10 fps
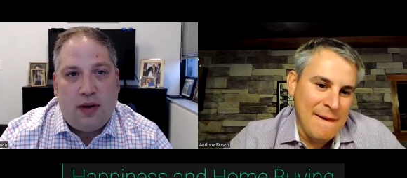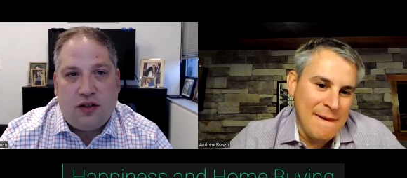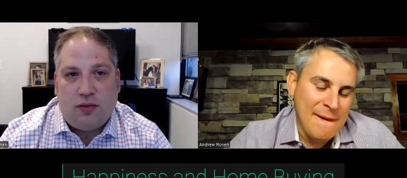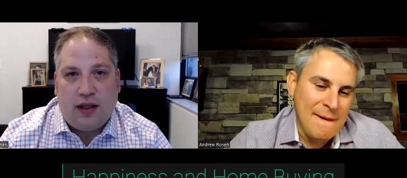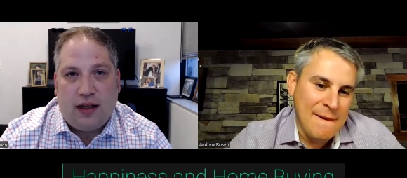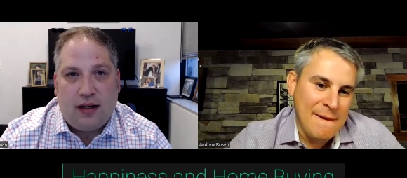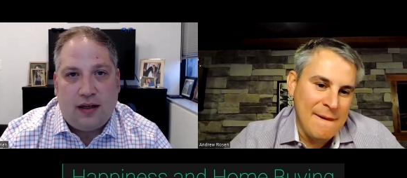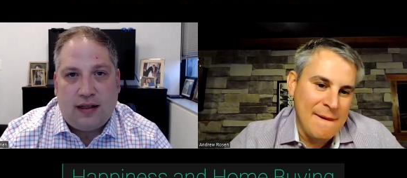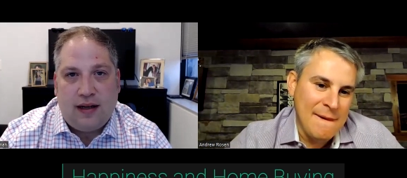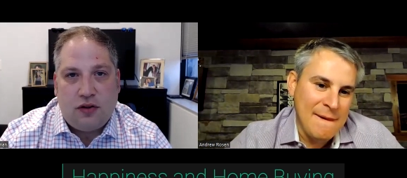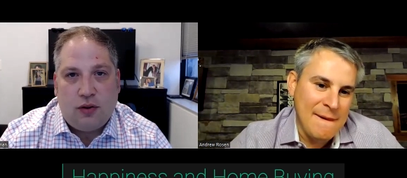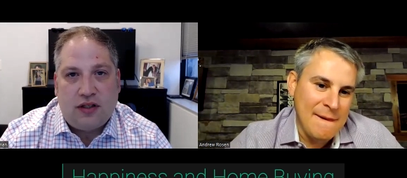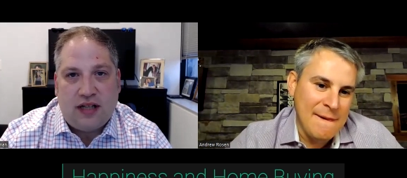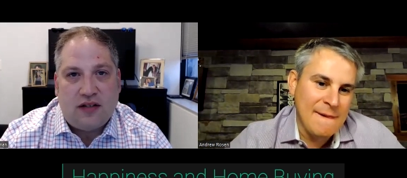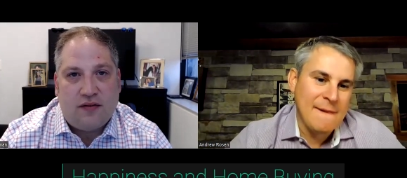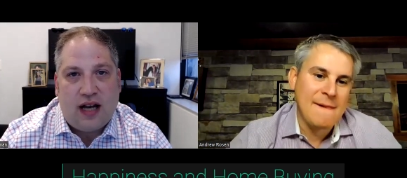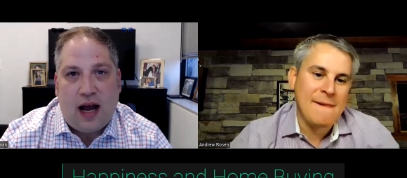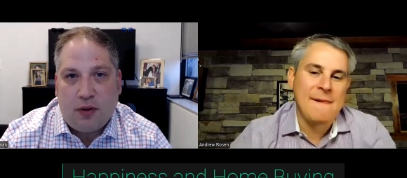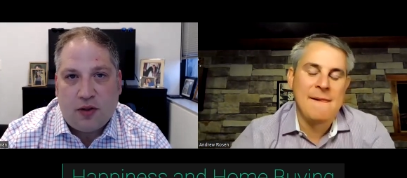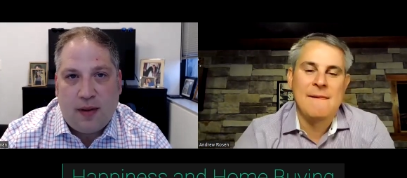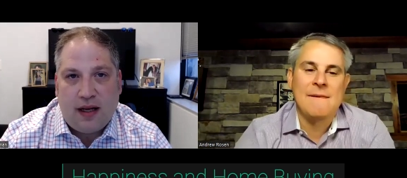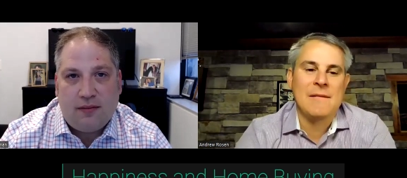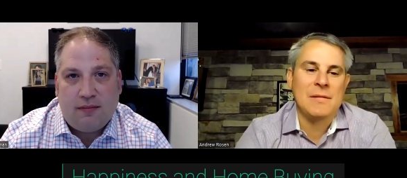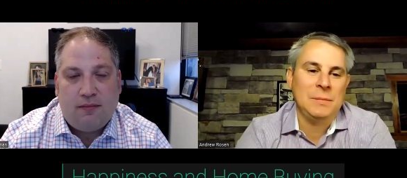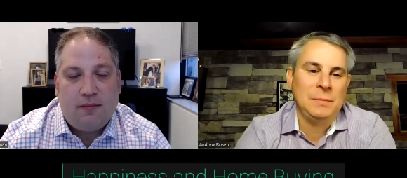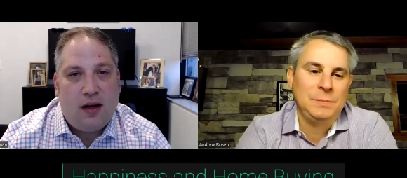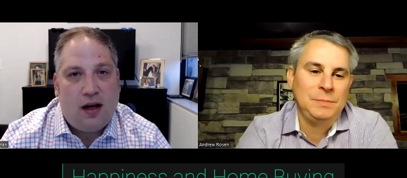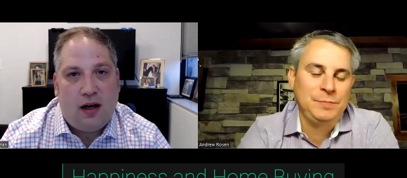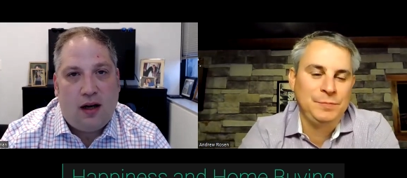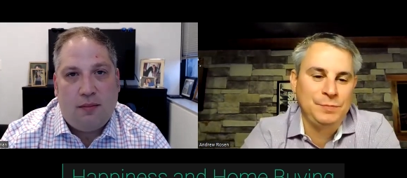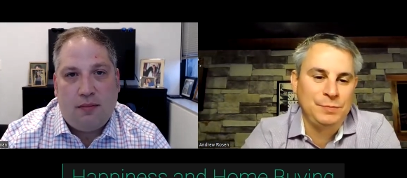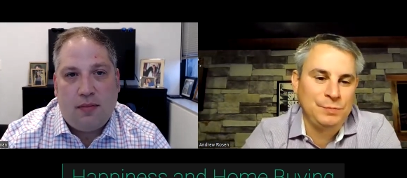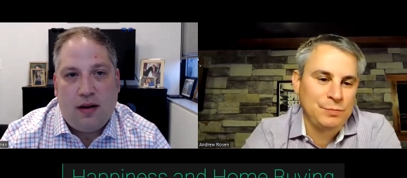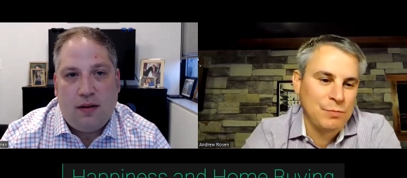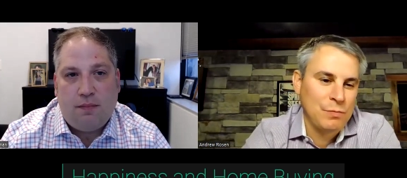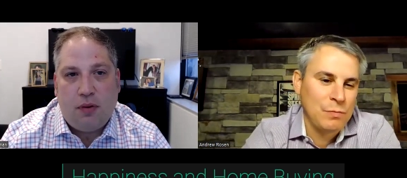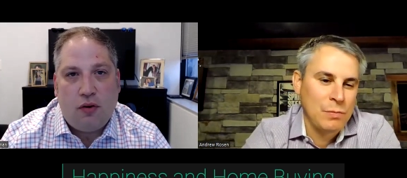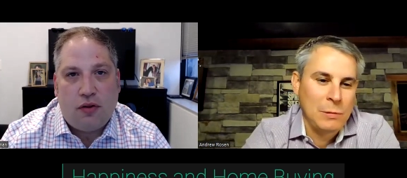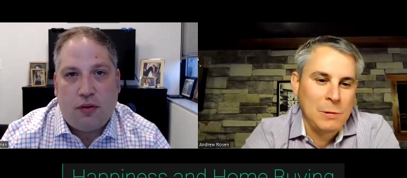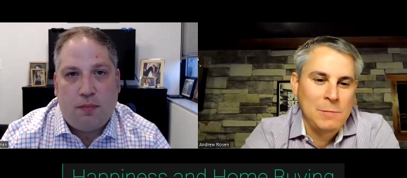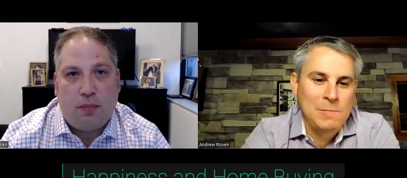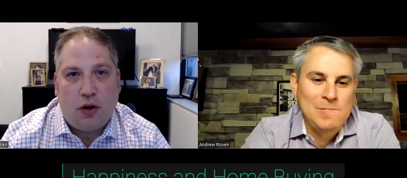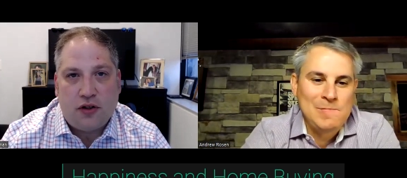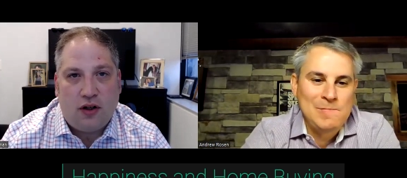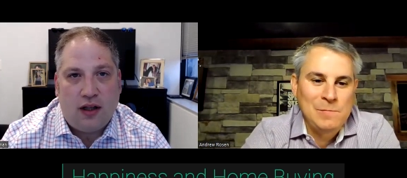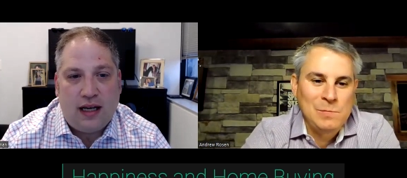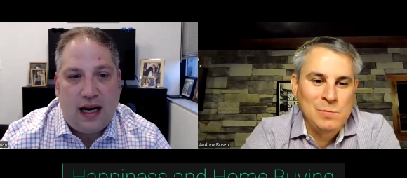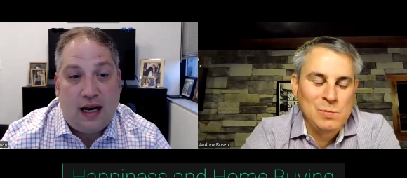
Speaker 1: is really gives you a sense of accomplishment, both personally